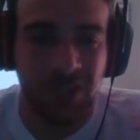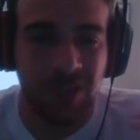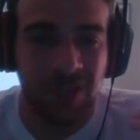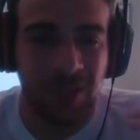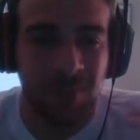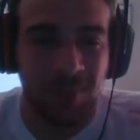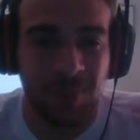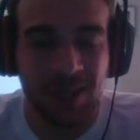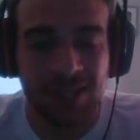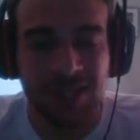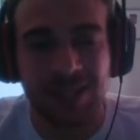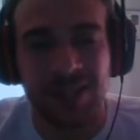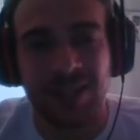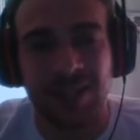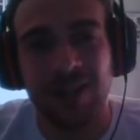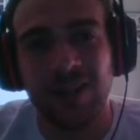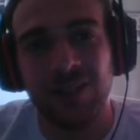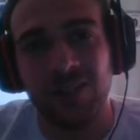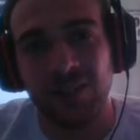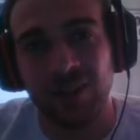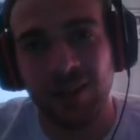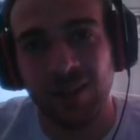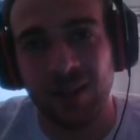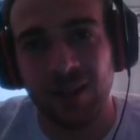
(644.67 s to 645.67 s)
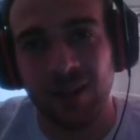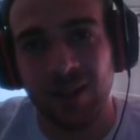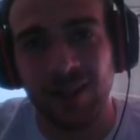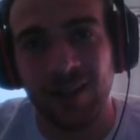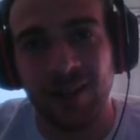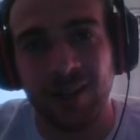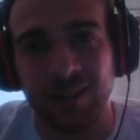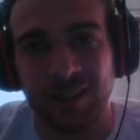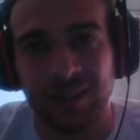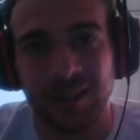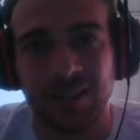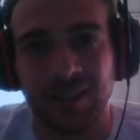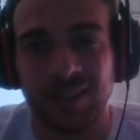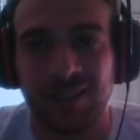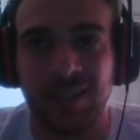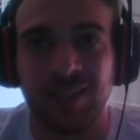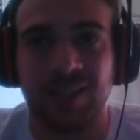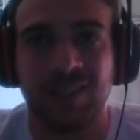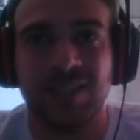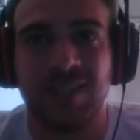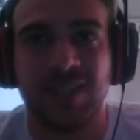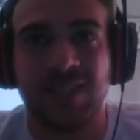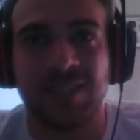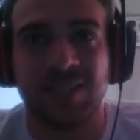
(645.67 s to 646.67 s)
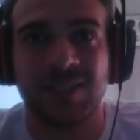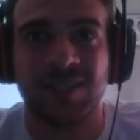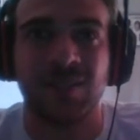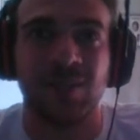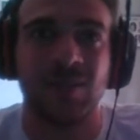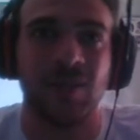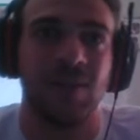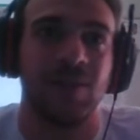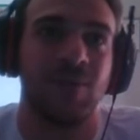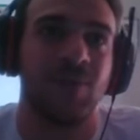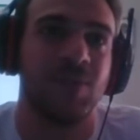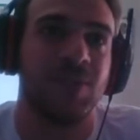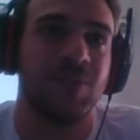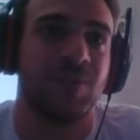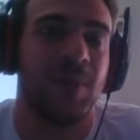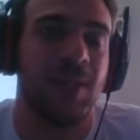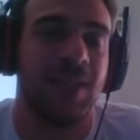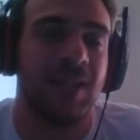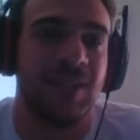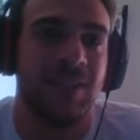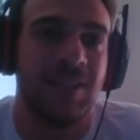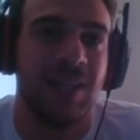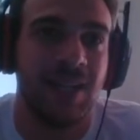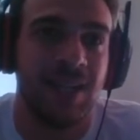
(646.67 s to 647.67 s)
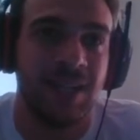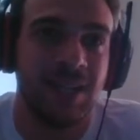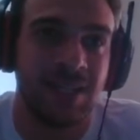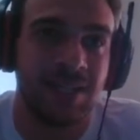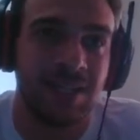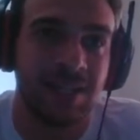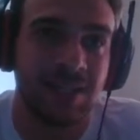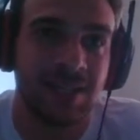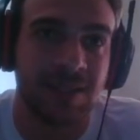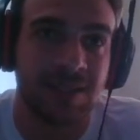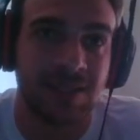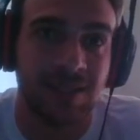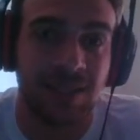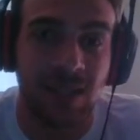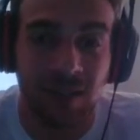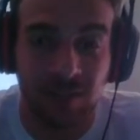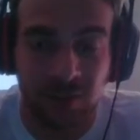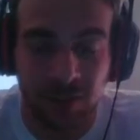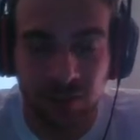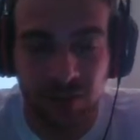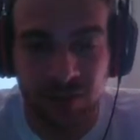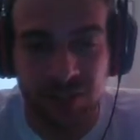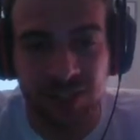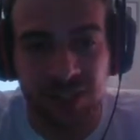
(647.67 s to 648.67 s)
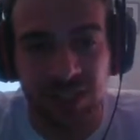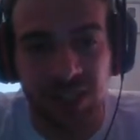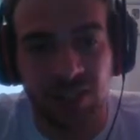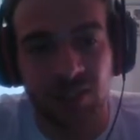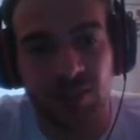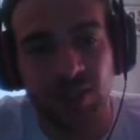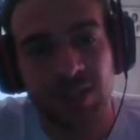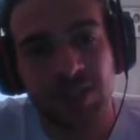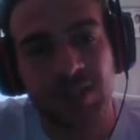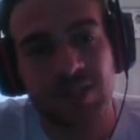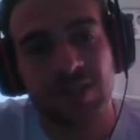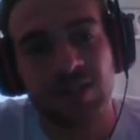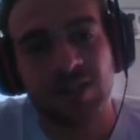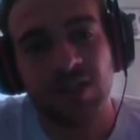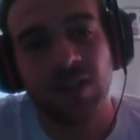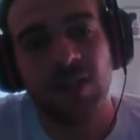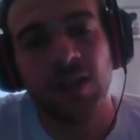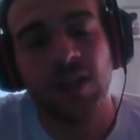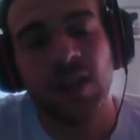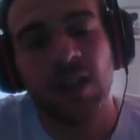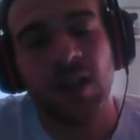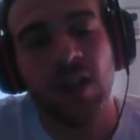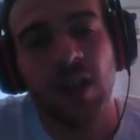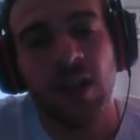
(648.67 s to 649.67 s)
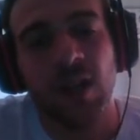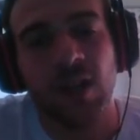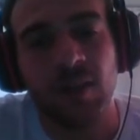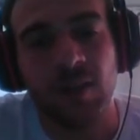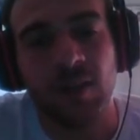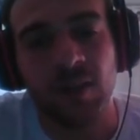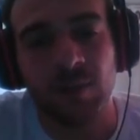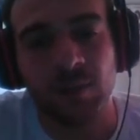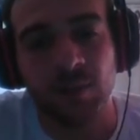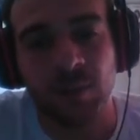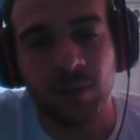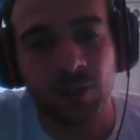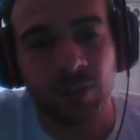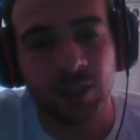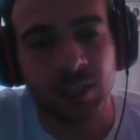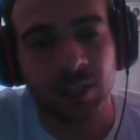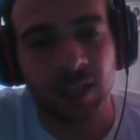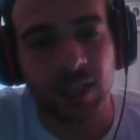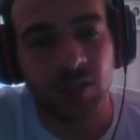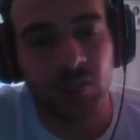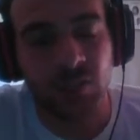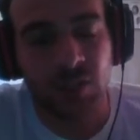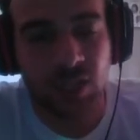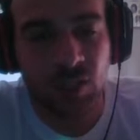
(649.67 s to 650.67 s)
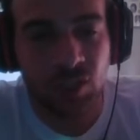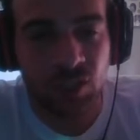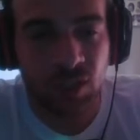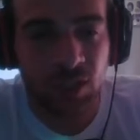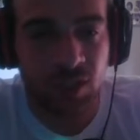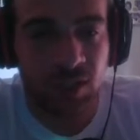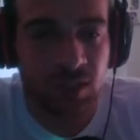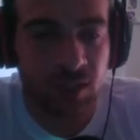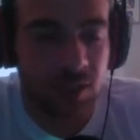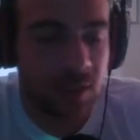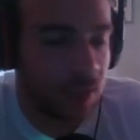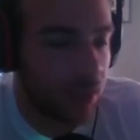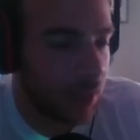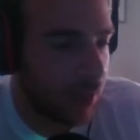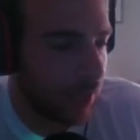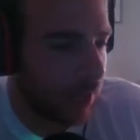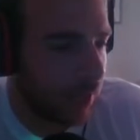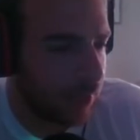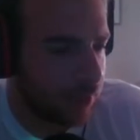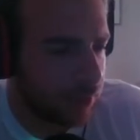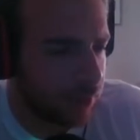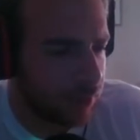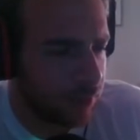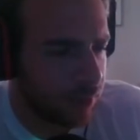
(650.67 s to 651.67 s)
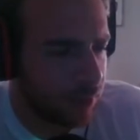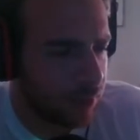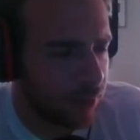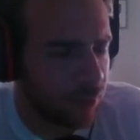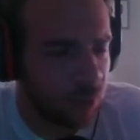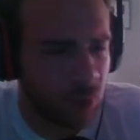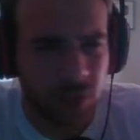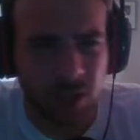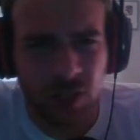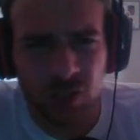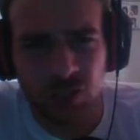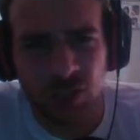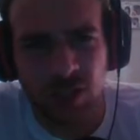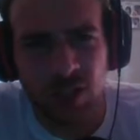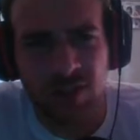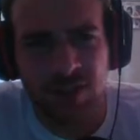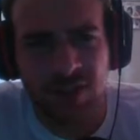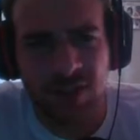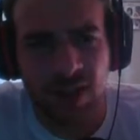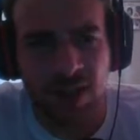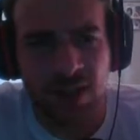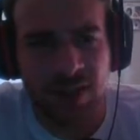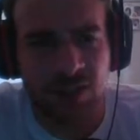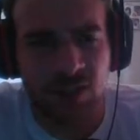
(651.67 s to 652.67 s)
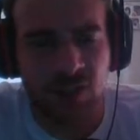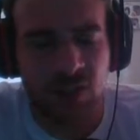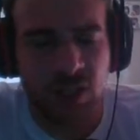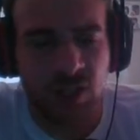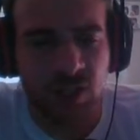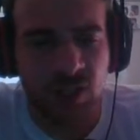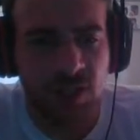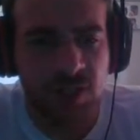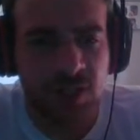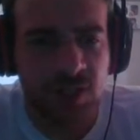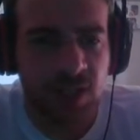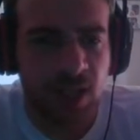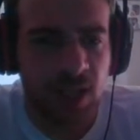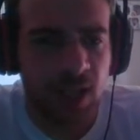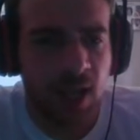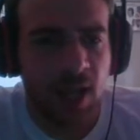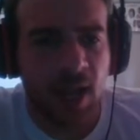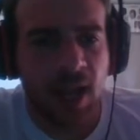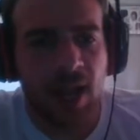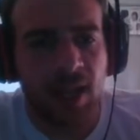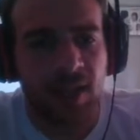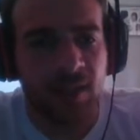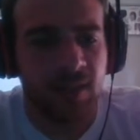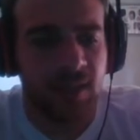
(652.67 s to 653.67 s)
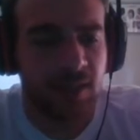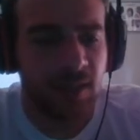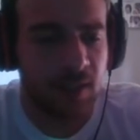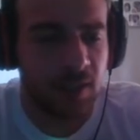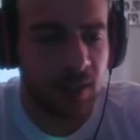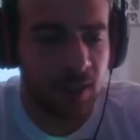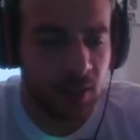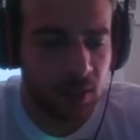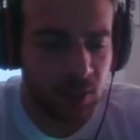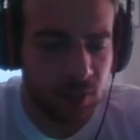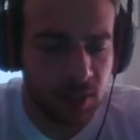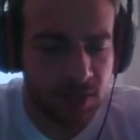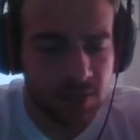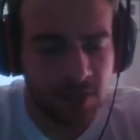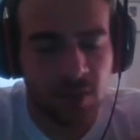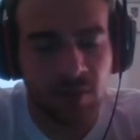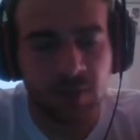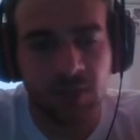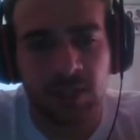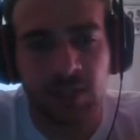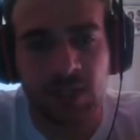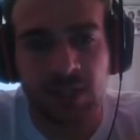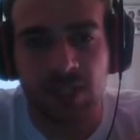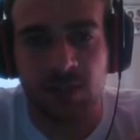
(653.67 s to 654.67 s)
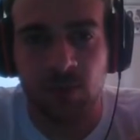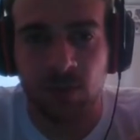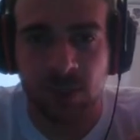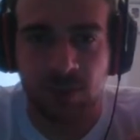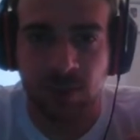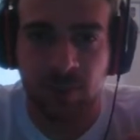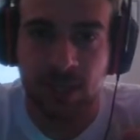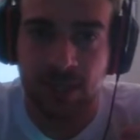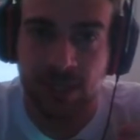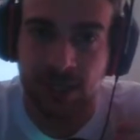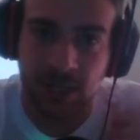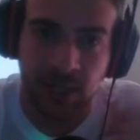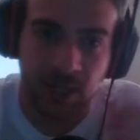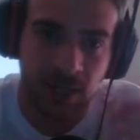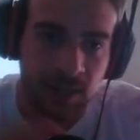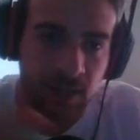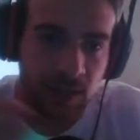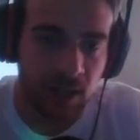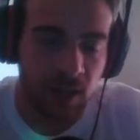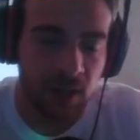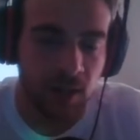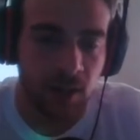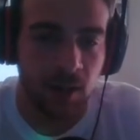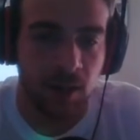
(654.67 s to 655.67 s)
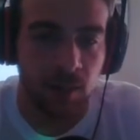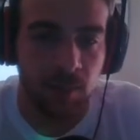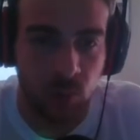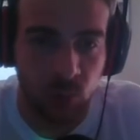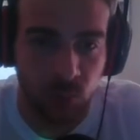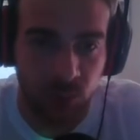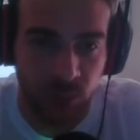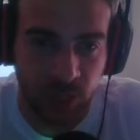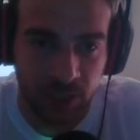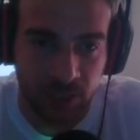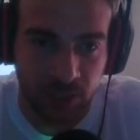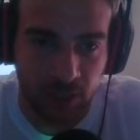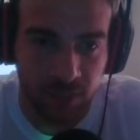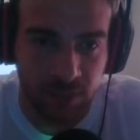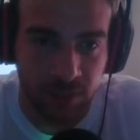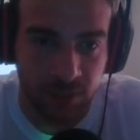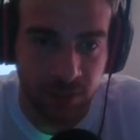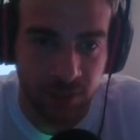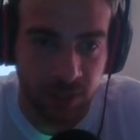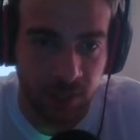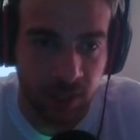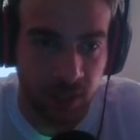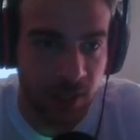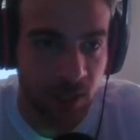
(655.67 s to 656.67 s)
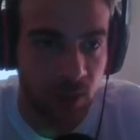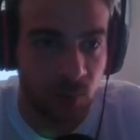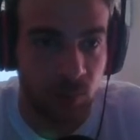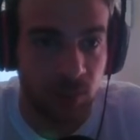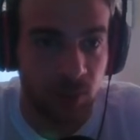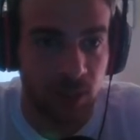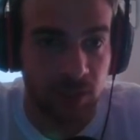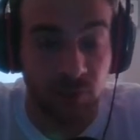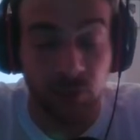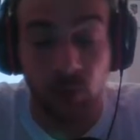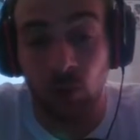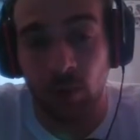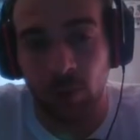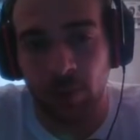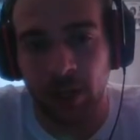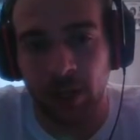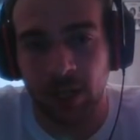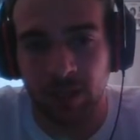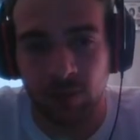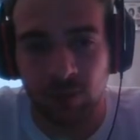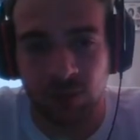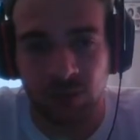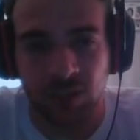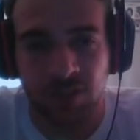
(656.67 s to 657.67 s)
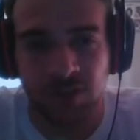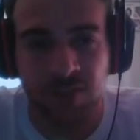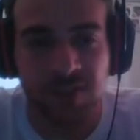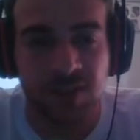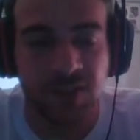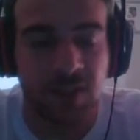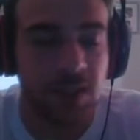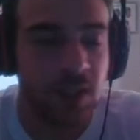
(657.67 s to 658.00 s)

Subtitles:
Basically, that list was playing Dazes, Delver of Secrets, and the Murktide Regent, and Forager as creatures. And the rest of the list was basically a blue-red Delver deck with 4 paradigm shifts.